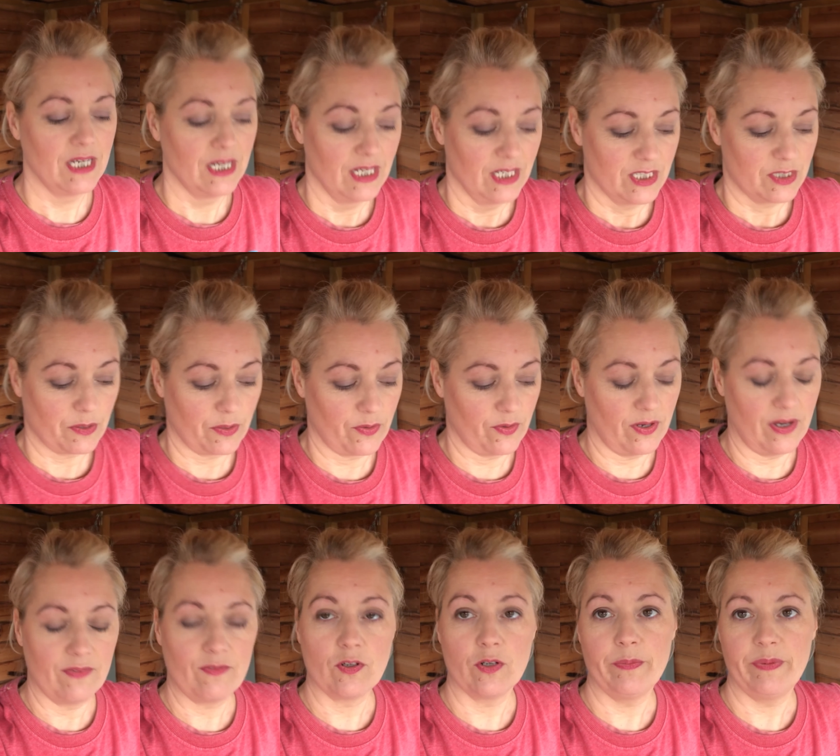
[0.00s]
So I thought I've
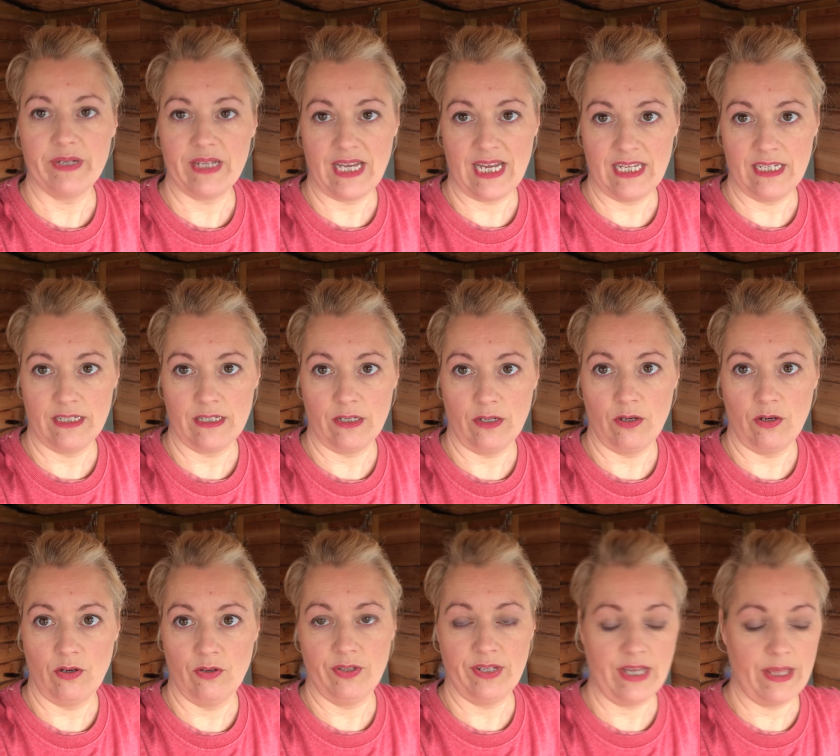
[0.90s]
got to put a handle
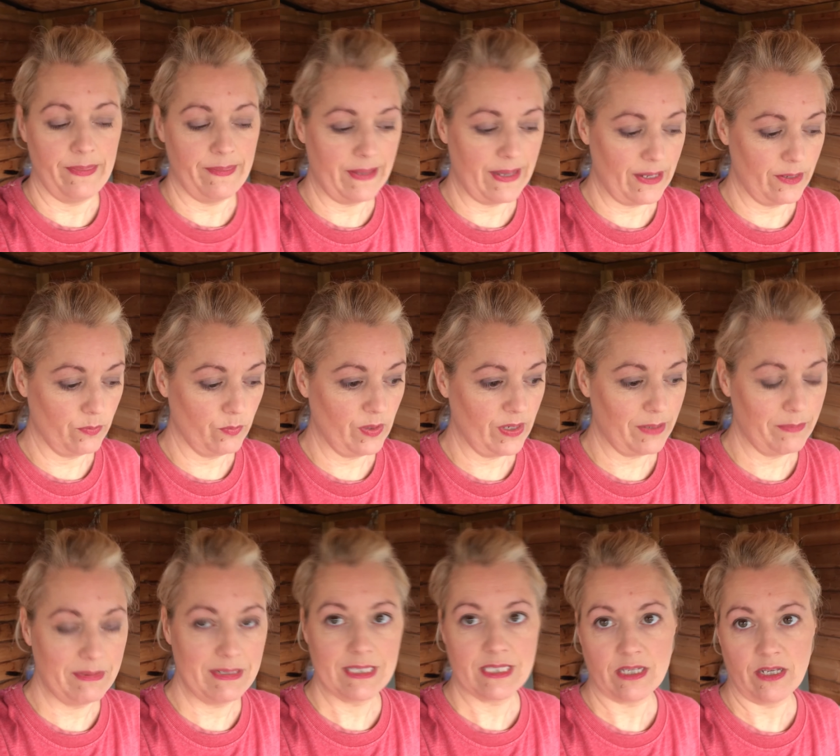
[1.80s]
on, and then when I'm
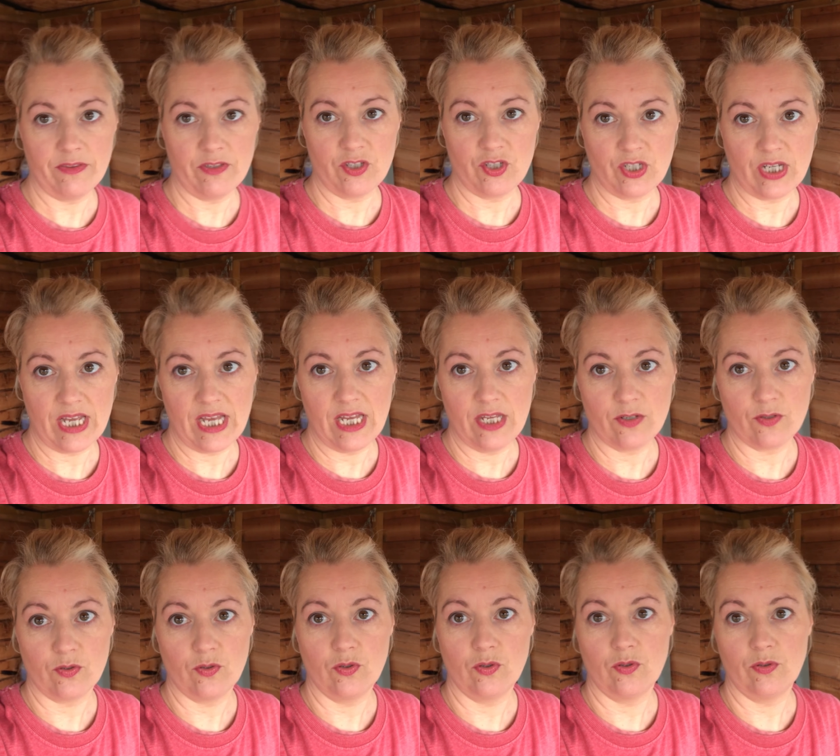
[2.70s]
inside the shed,
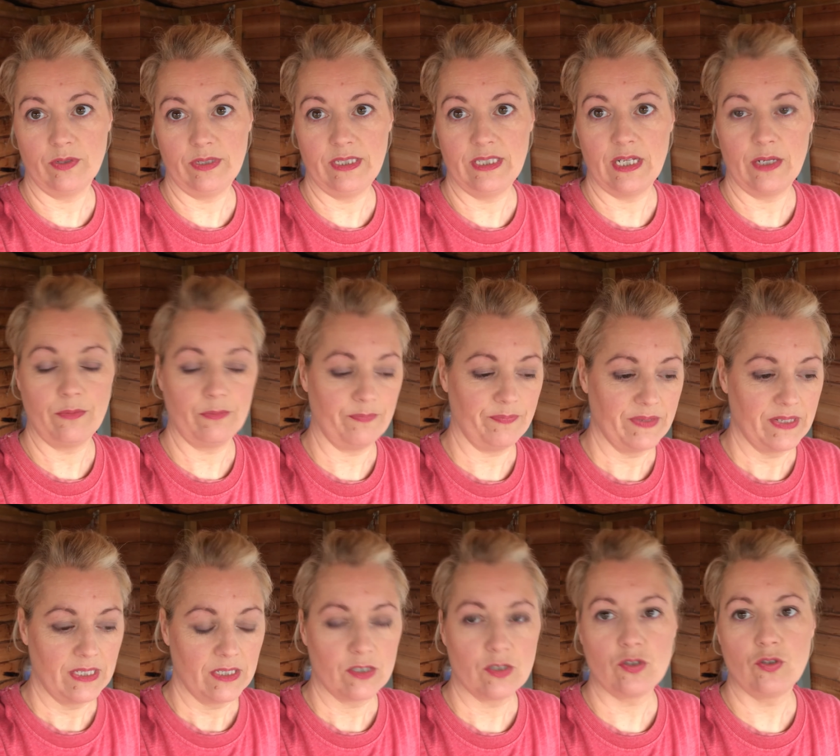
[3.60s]
or
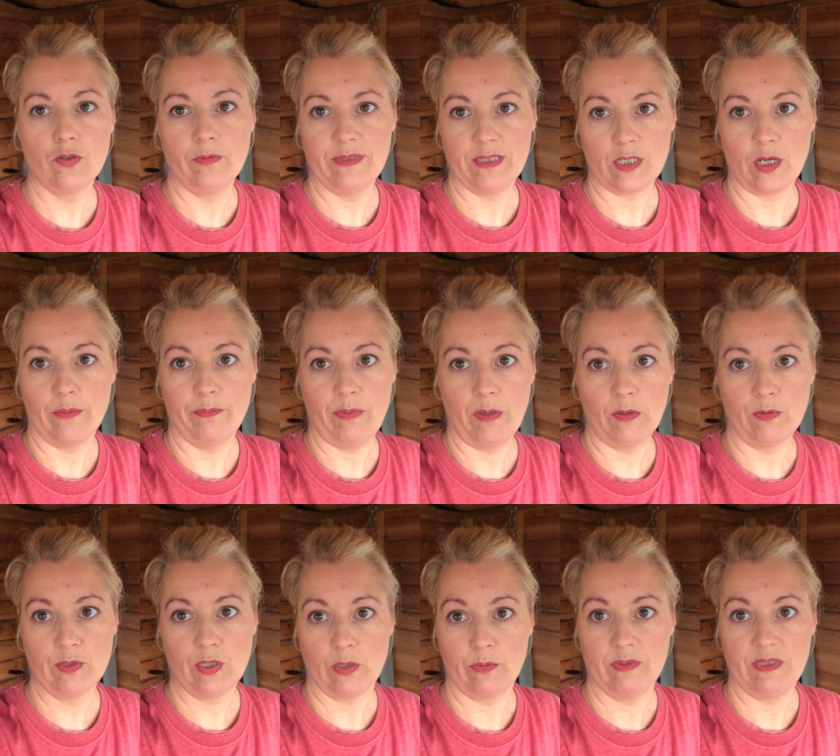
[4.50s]
because nobody's got a bolt
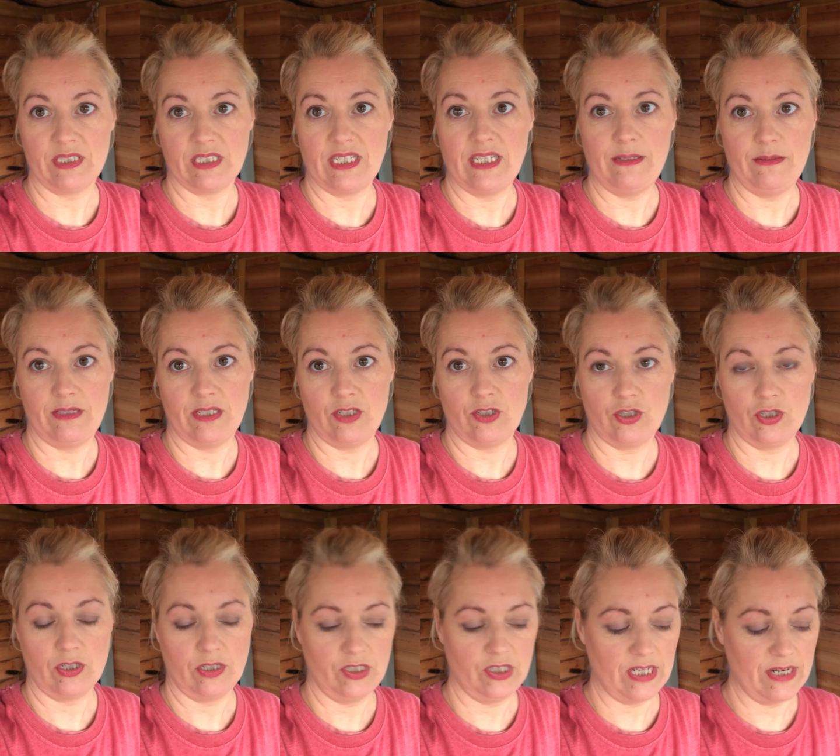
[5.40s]
on which keeps it
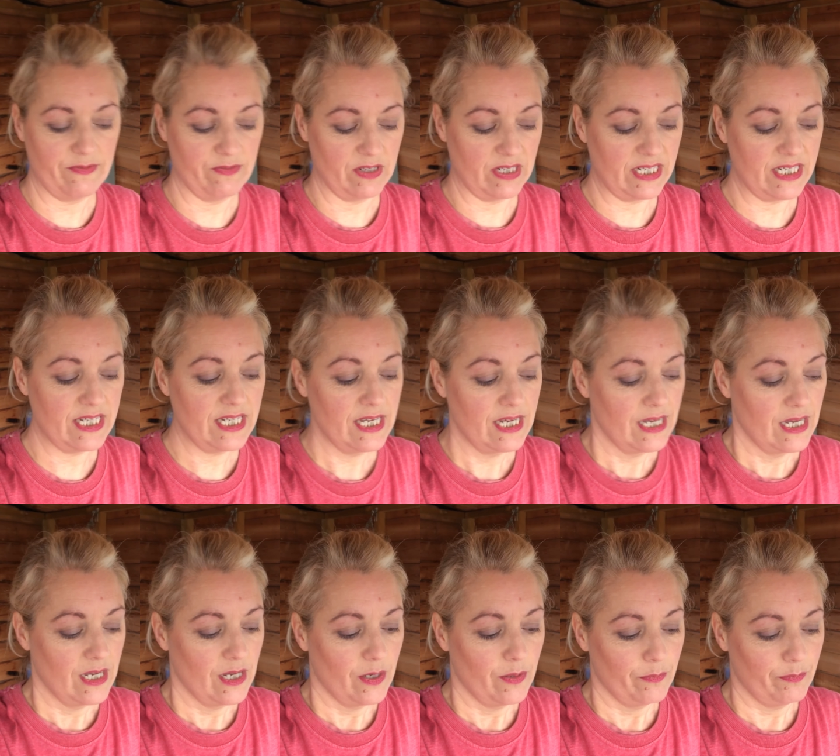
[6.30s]
shut generally,
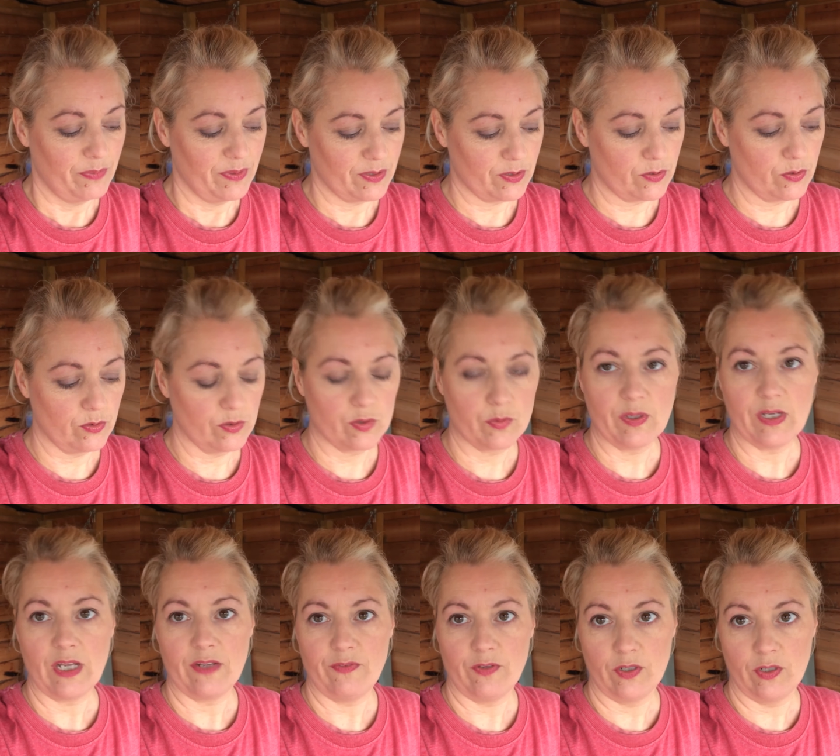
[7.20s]
but of course when
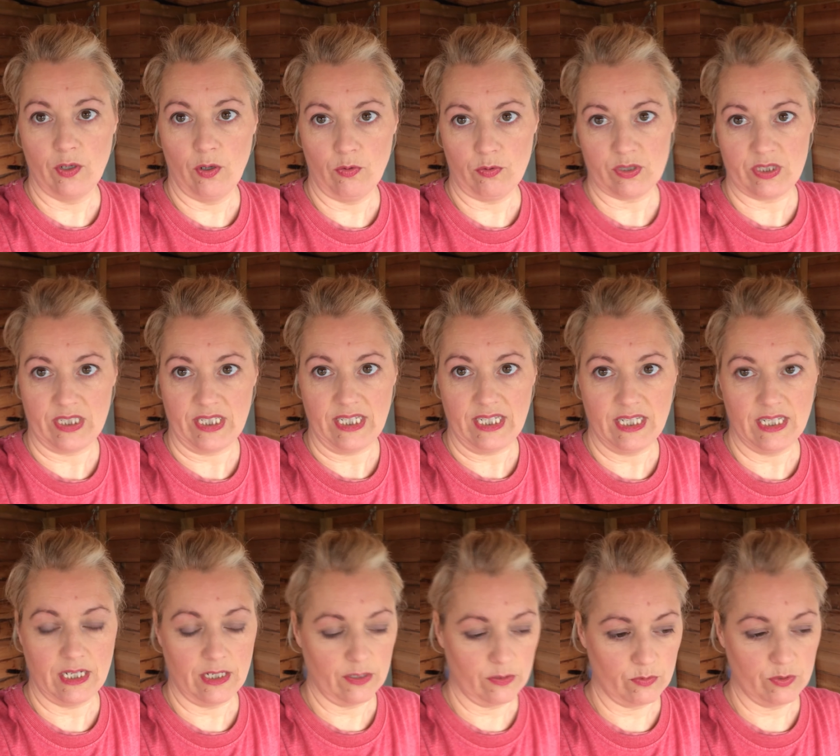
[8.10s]
I've unlocked it
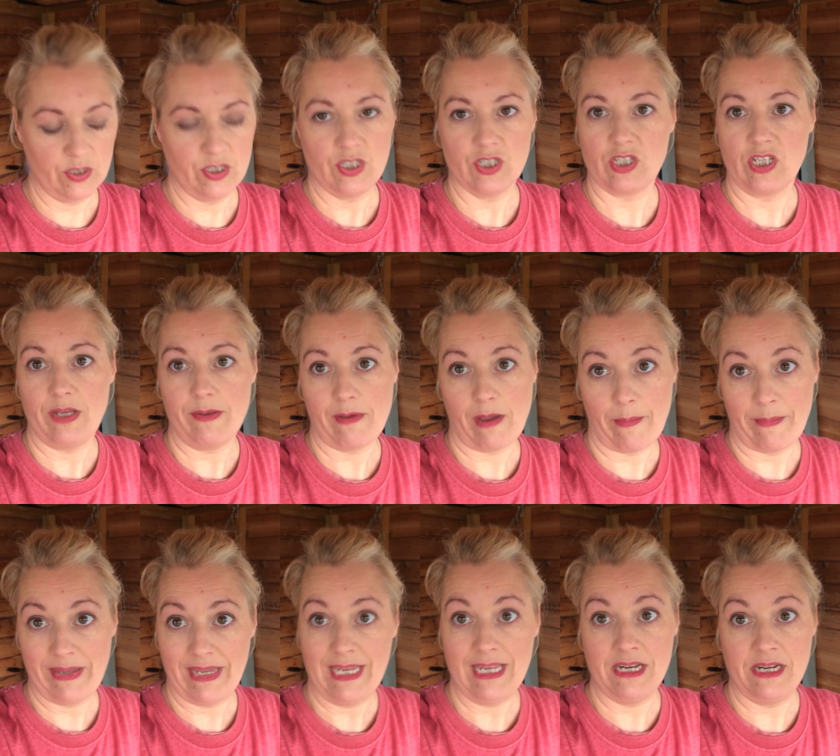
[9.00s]
and I want to just keep
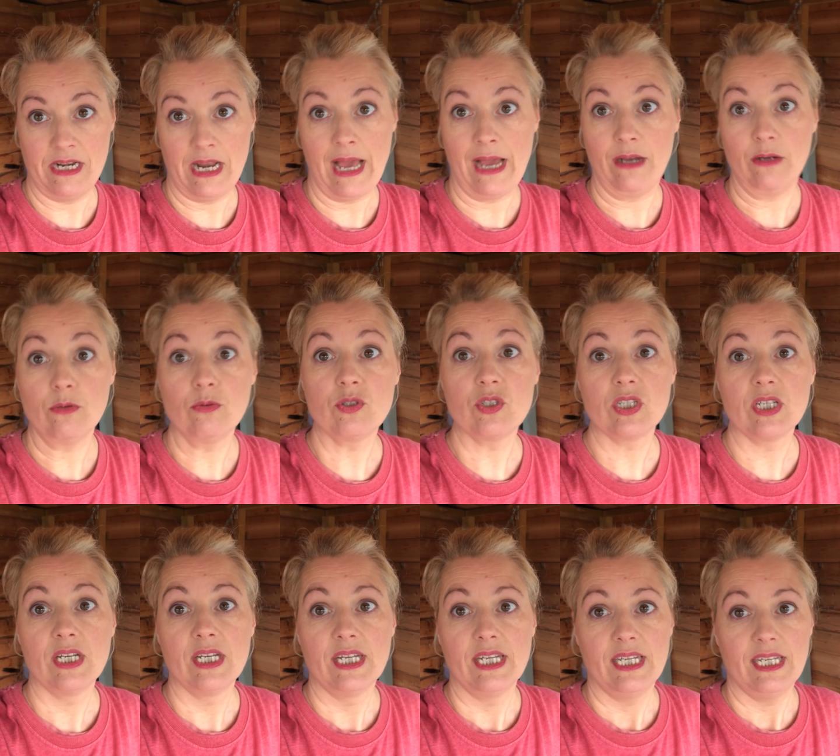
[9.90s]
coming in and out,
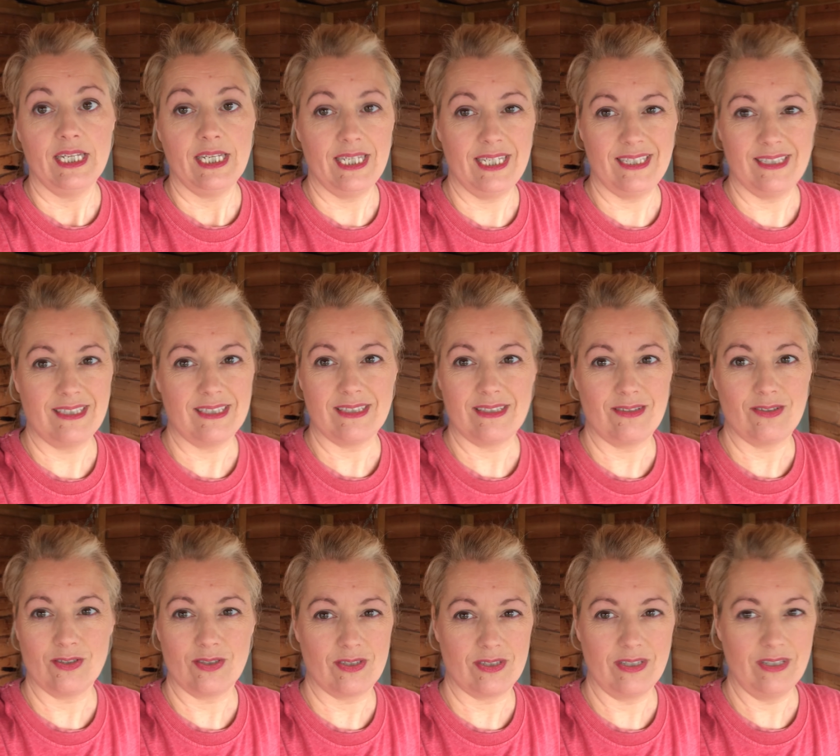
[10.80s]
it's
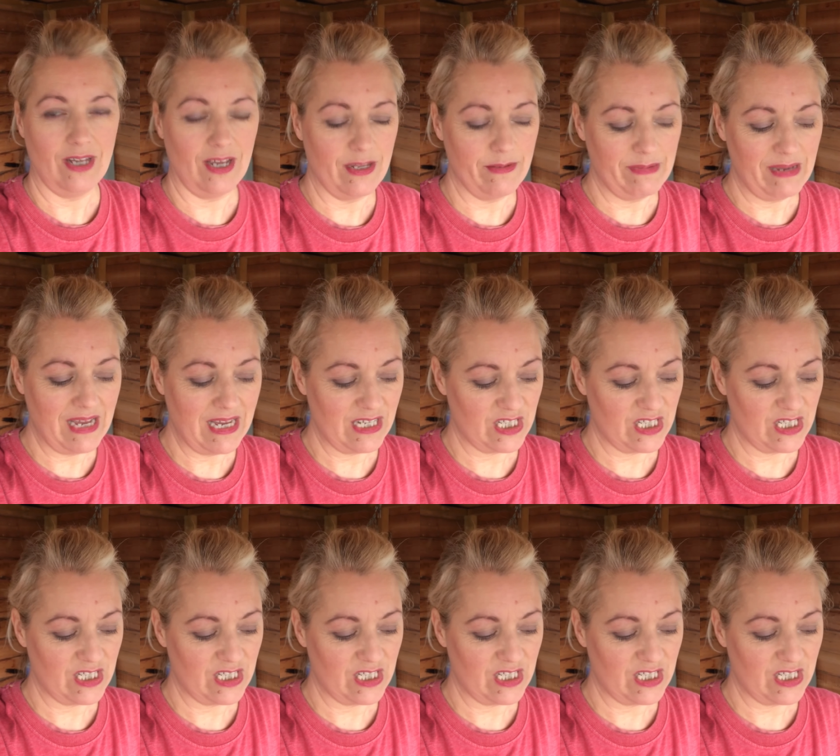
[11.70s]
just a nightmare.